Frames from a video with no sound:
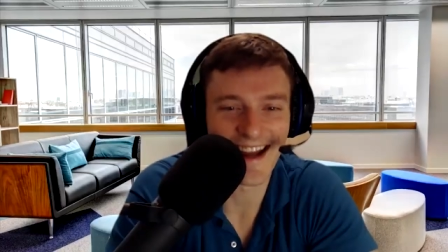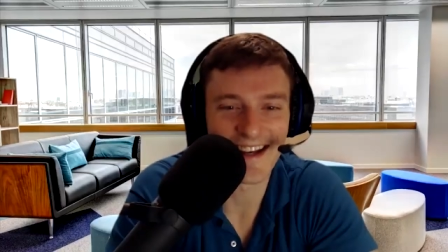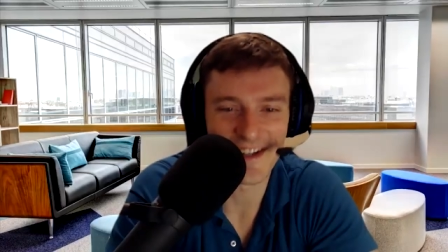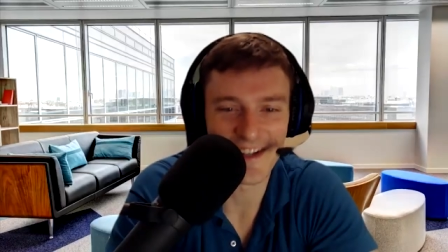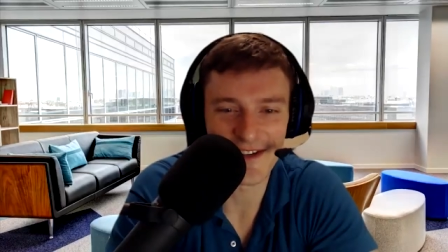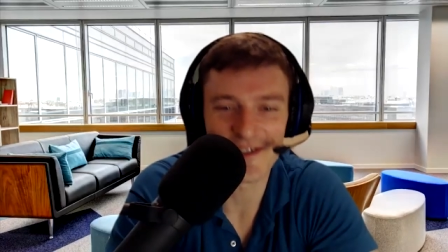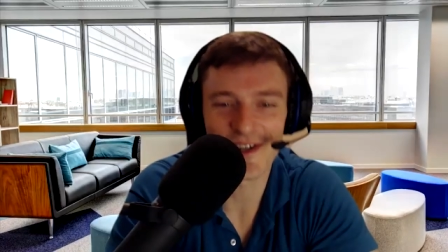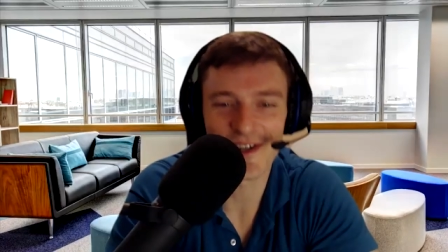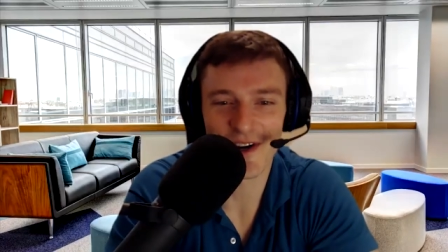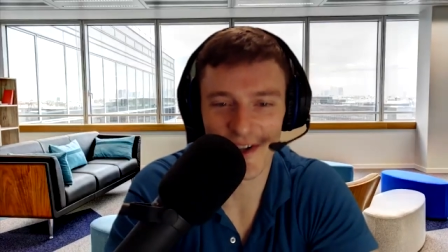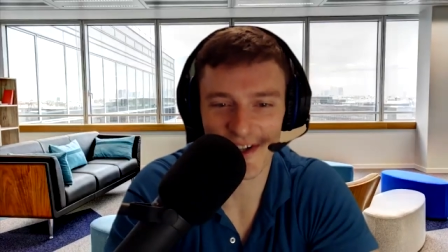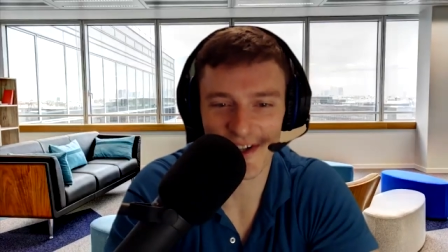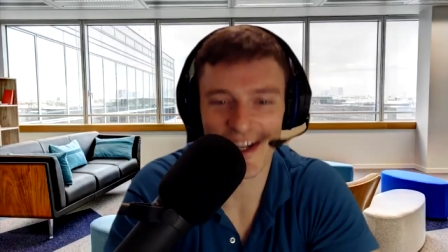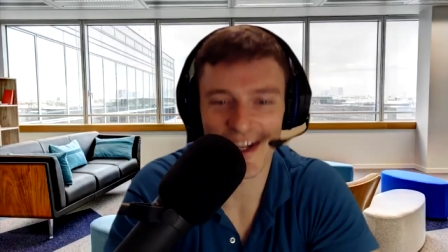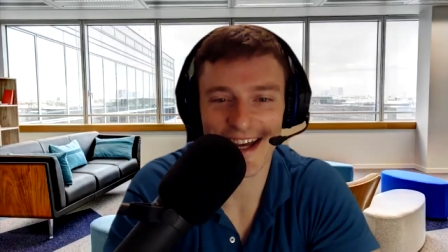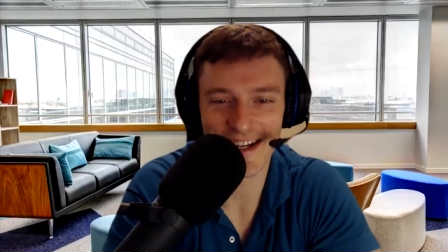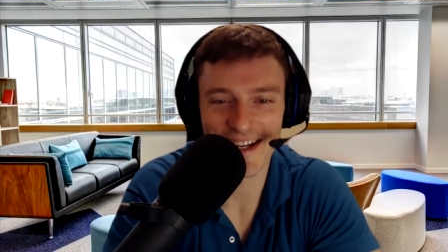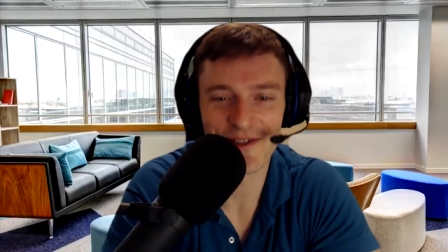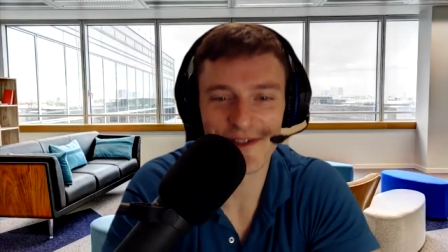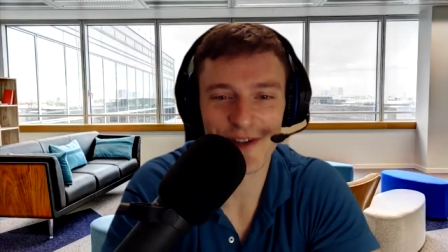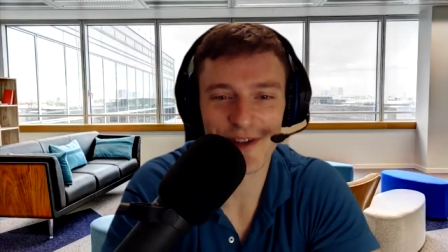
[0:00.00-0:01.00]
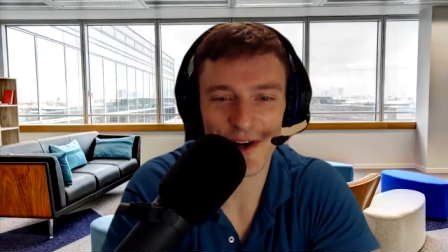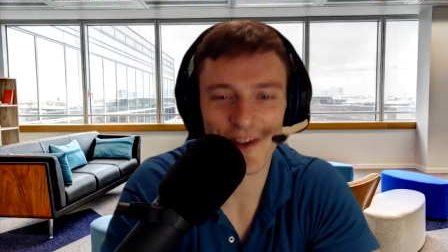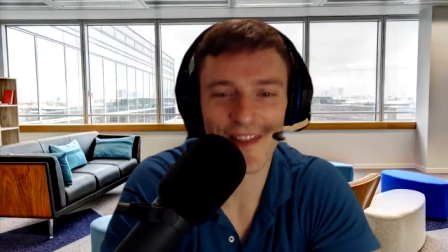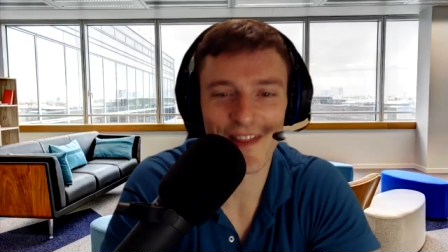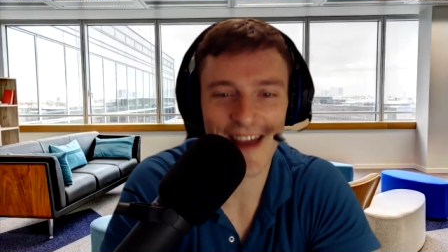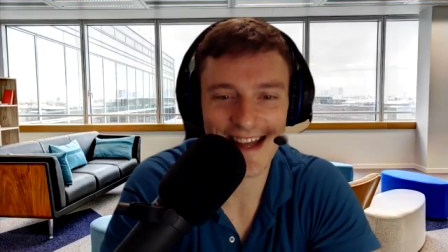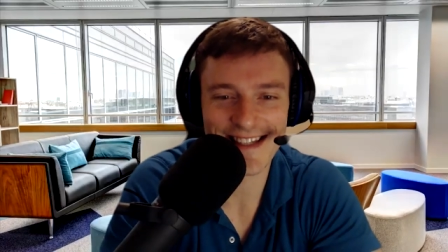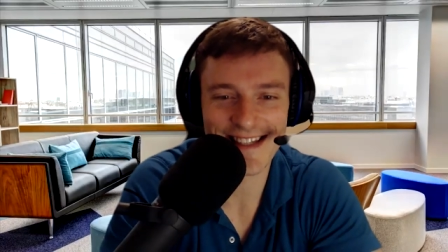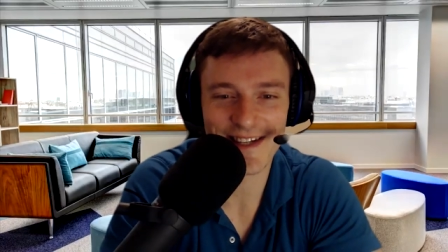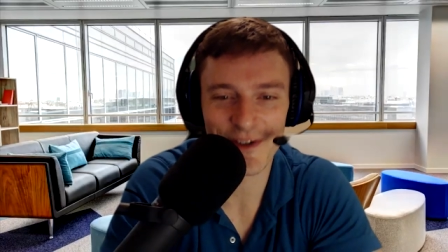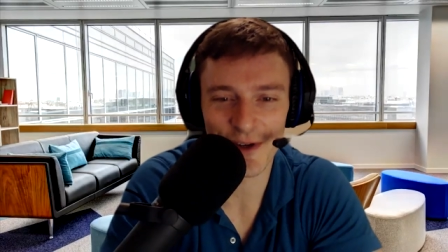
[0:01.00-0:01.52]
you told
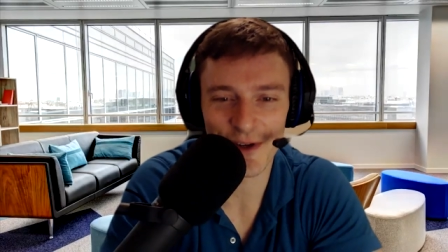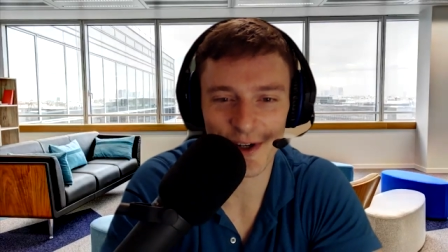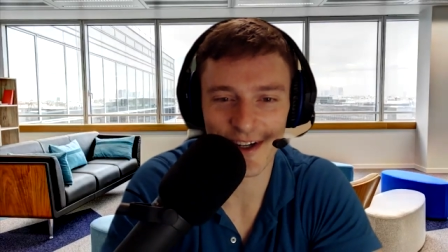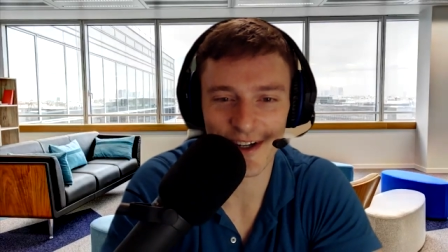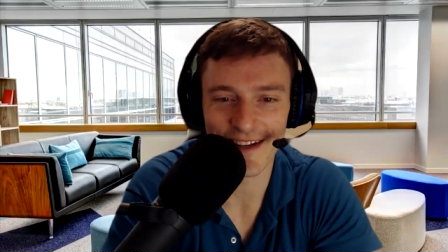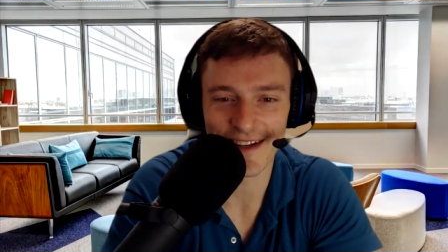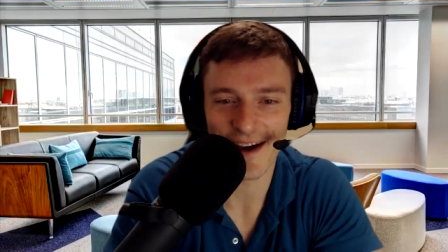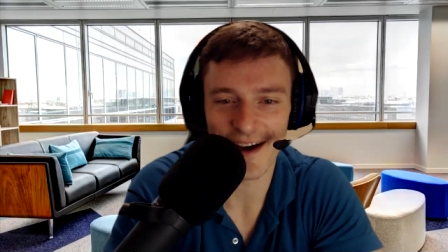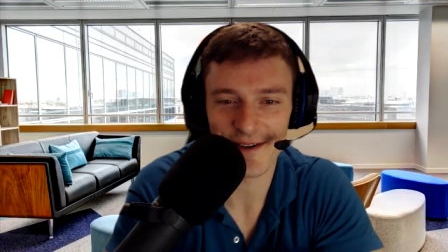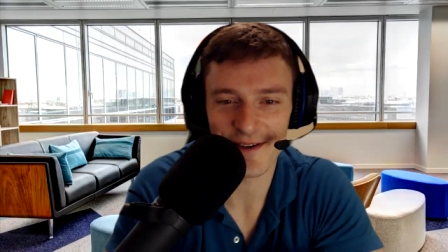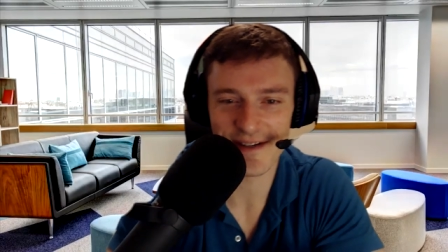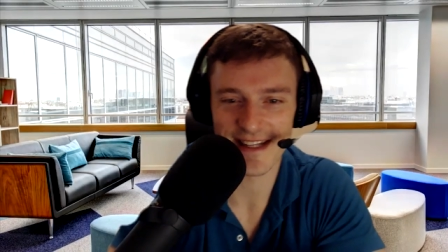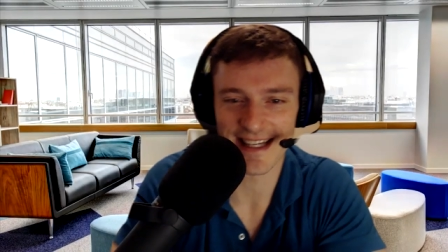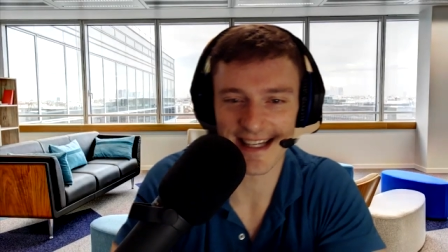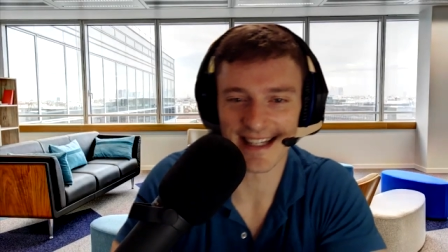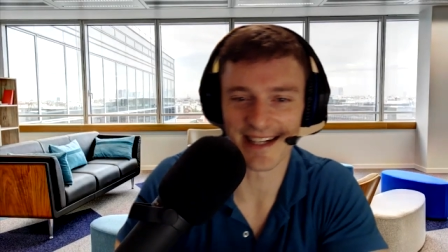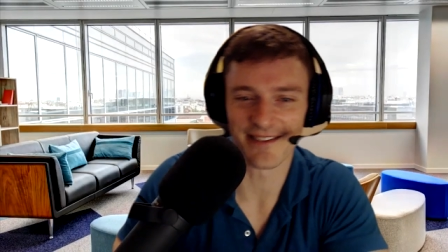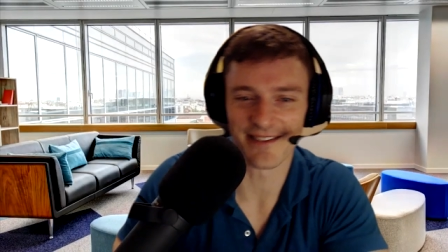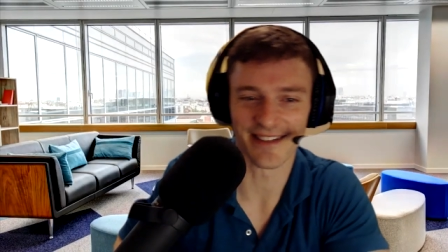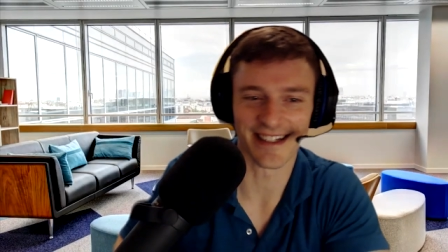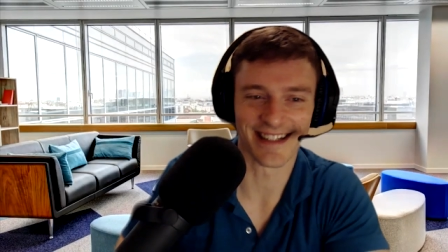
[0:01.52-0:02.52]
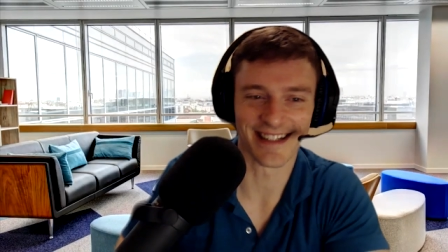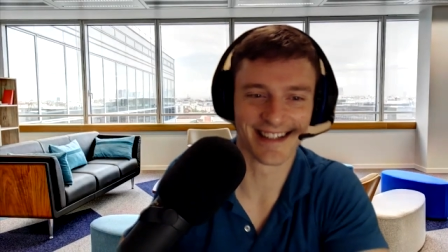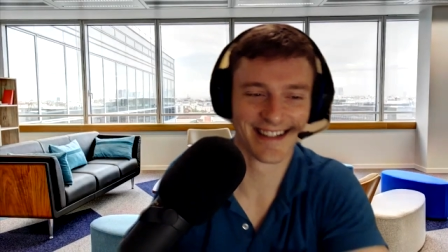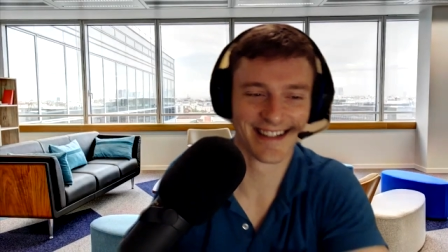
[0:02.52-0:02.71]
that story, and that was the end of it.